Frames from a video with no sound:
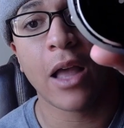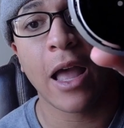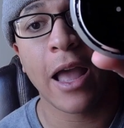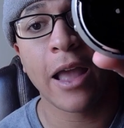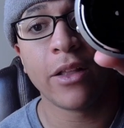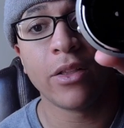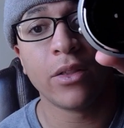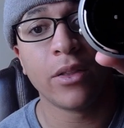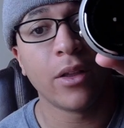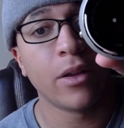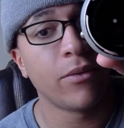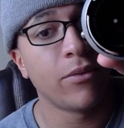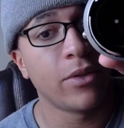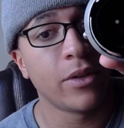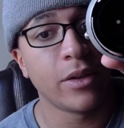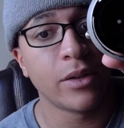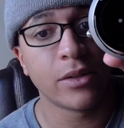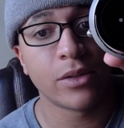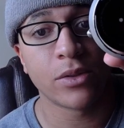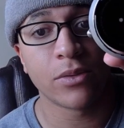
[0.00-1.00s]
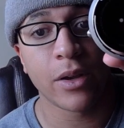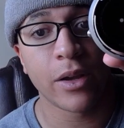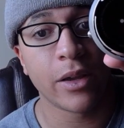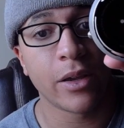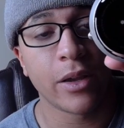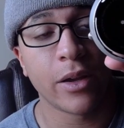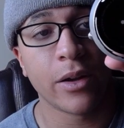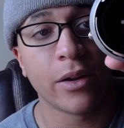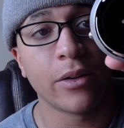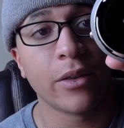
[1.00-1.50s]
I love these right
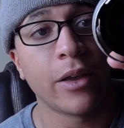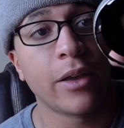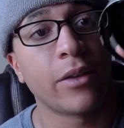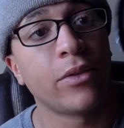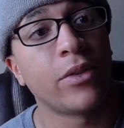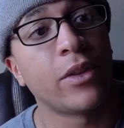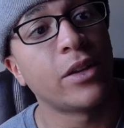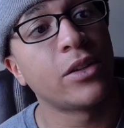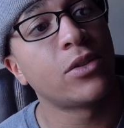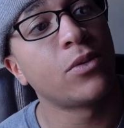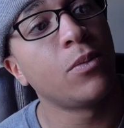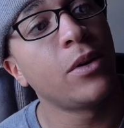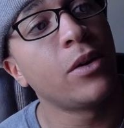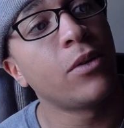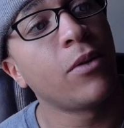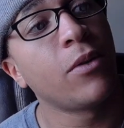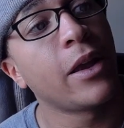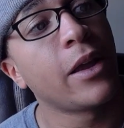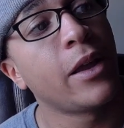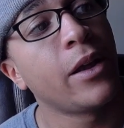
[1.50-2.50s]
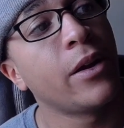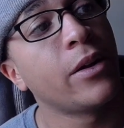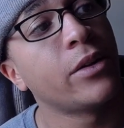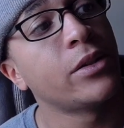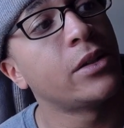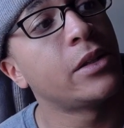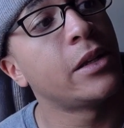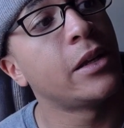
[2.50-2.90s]
here. Like this one right here is the